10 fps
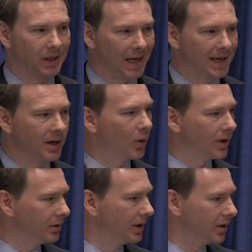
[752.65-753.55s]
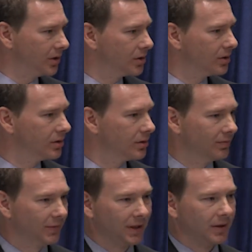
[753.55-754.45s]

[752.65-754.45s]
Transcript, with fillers: like weather conditions.